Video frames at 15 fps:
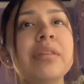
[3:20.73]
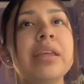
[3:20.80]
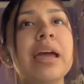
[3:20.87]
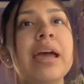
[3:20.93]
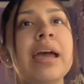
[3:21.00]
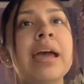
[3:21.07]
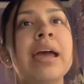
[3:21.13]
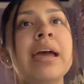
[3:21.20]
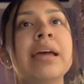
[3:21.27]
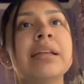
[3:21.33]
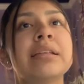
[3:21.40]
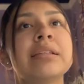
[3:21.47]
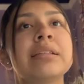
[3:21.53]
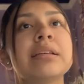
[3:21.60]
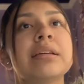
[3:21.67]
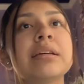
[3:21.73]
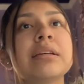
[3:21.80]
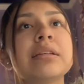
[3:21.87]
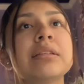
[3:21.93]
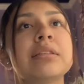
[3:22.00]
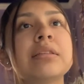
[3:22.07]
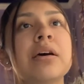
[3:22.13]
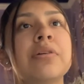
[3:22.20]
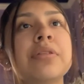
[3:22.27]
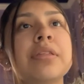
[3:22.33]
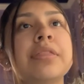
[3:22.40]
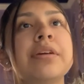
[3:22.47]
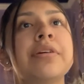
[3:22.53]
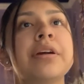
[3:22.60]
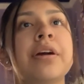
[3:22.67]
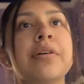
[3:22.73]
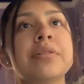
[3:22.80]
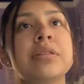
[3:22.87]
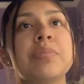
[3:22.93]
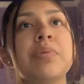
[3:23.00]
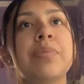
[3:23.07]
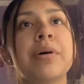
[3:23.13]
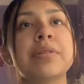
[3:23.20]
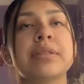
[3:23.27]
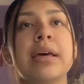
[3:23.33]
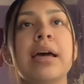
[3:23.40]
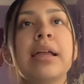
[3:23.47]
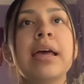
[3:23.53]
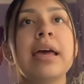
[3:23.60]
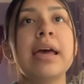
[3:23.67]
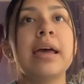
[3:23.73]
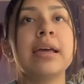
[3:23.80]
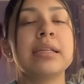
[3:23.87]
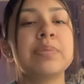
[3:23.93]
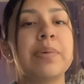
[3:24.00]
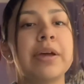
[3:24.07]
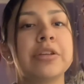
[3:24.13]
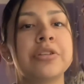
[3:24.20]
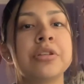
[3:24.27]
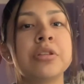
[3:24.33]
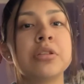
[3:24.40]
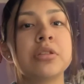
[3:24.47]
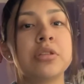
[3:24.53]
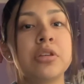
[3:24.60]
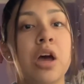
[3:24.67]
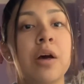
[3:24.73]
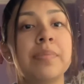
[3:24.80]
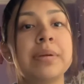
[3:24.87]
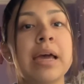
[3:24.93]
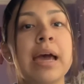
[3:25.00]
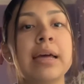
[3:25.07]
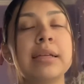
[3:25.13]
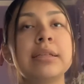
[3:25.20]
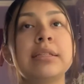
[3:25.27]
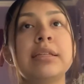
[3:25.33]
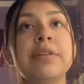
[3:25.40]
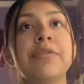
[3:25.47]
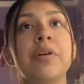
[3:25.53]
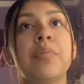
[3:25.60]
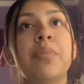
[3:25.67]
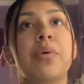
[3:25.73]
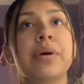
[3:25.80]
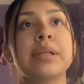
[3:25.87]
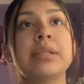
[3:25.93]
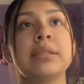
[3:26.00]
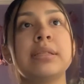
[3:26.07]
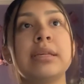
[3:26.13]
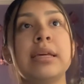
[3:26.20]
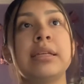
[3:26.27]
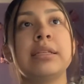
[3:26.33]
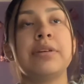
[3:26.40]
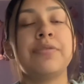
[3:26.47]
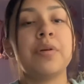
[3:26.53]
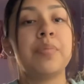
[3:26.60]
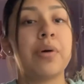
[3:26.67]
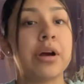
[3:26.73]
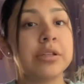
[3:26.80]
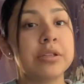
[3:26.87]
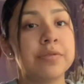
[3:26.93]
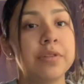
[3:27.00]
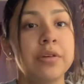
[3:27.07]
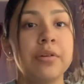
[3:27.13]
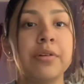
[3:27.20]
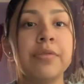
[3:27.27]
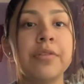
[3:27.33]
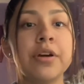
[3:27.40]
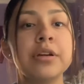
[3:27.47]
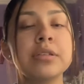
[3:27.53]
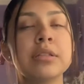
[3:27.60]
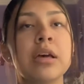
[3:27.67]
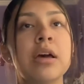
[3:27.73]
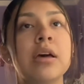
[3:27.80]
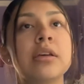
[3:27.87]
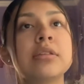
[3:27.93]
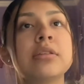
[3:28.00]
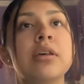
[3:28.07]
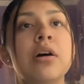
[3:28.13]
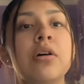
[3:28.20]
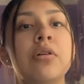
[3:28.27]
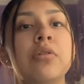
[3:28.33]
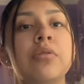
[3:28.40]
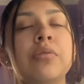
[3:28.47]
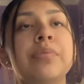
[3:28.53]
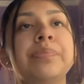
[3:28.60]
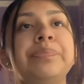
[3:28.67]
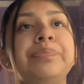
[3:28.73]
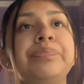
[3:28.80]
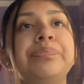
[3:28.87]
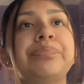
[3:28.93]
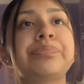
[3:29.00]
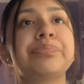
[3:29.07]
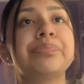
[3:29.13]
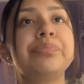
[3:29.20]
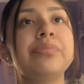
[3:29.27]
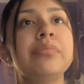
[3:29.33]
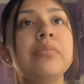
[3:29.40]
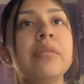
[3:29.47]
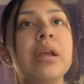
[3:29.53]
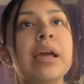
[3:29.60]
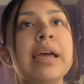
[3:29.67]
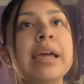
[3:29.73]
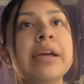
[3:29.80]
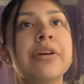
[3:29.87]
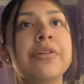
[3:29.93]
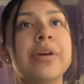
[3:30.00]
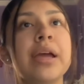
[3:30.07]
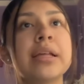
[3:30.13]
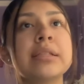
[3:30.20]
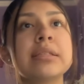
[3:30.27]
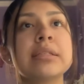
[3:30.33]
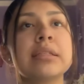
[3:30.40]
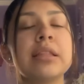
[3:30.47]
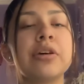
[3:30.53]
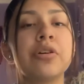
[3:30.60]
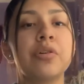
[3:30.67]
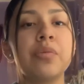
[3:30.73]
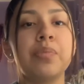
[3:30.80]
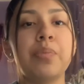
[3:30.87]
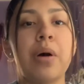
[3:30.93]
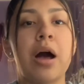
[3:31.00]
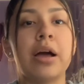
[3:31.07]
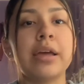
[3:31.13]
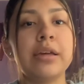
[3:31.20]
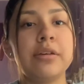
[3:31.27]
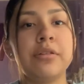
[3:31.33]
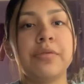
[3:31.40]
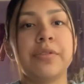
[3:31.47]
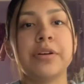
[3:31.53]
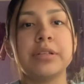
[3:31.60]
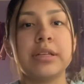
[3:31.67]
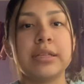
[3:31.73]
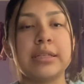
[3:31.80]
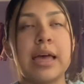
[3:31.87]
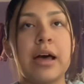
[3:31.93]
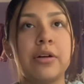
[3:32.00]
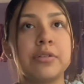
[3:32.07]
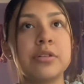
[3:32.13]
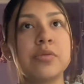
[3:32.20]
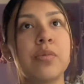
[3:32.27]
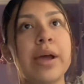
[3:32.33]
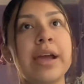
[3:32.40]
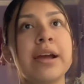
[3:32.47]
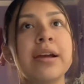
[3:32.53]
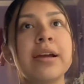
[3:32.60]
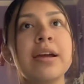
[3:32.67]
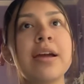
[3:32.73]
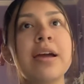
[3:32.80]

And so the theory goes to propose that expansion stopped at different points in different parts of the universe. So it creates little pocket universes elsewhere